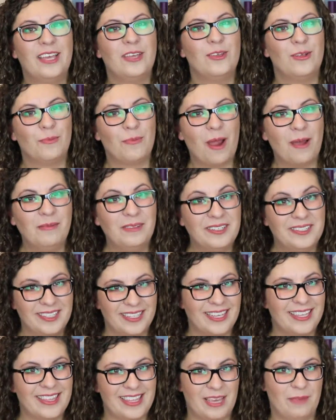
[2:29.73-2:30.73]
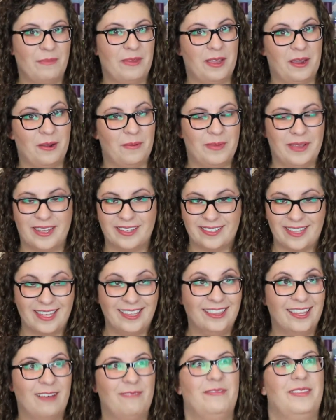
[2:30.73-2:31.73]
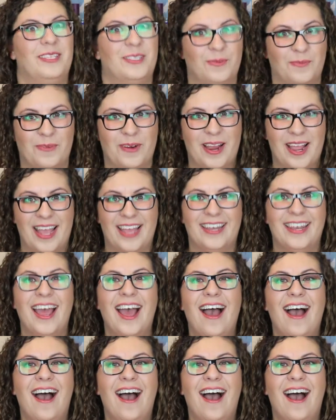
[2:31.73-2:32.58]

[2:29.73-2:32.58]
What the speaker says: You'll probably see a theme here because I love this brand.